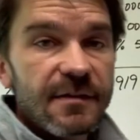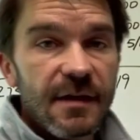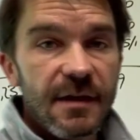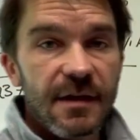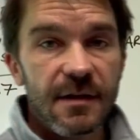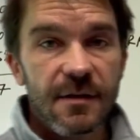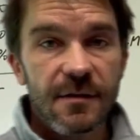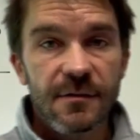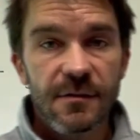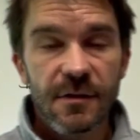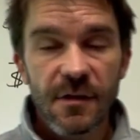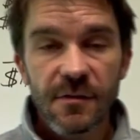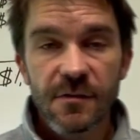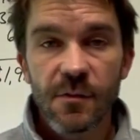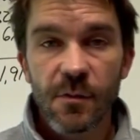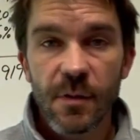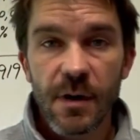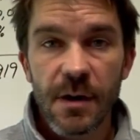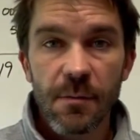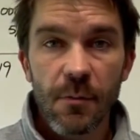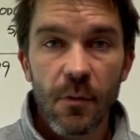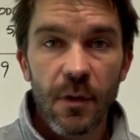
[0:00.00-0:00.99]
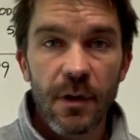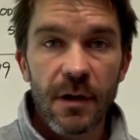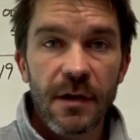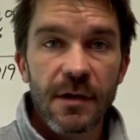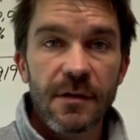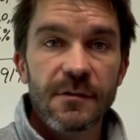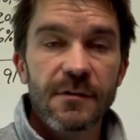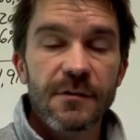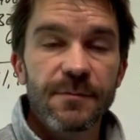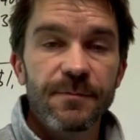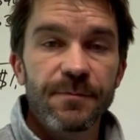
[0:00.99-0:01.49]
take an adjustable rate
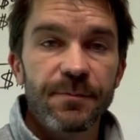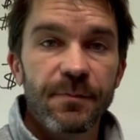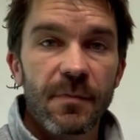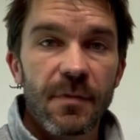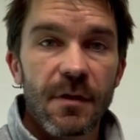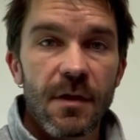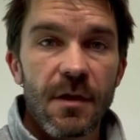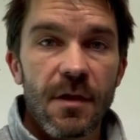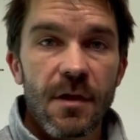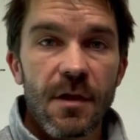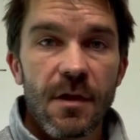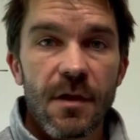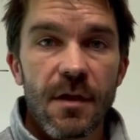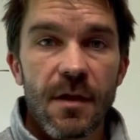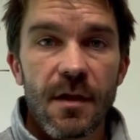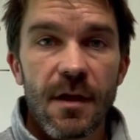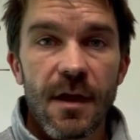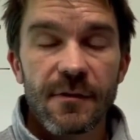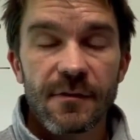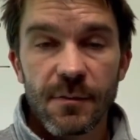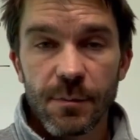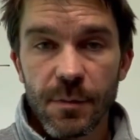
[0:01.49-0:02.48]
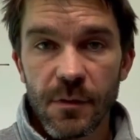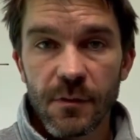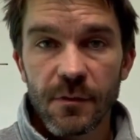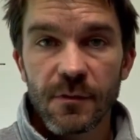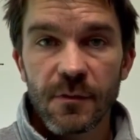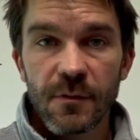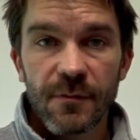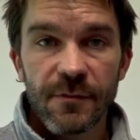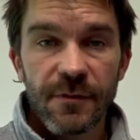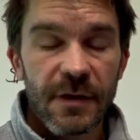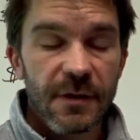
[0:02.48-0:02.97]
mortgage as
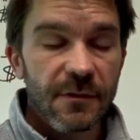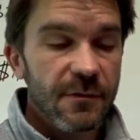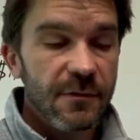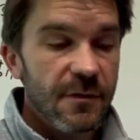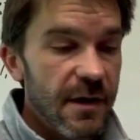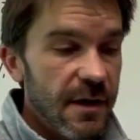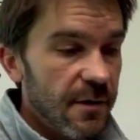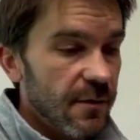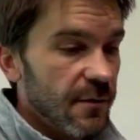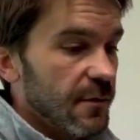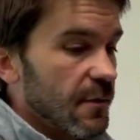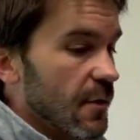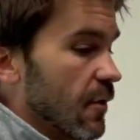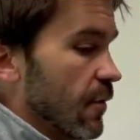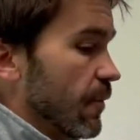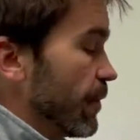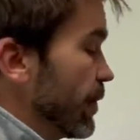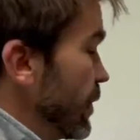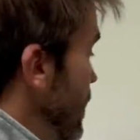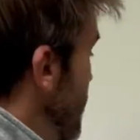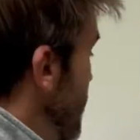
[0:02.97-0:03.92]
opposed to fixed rate. So,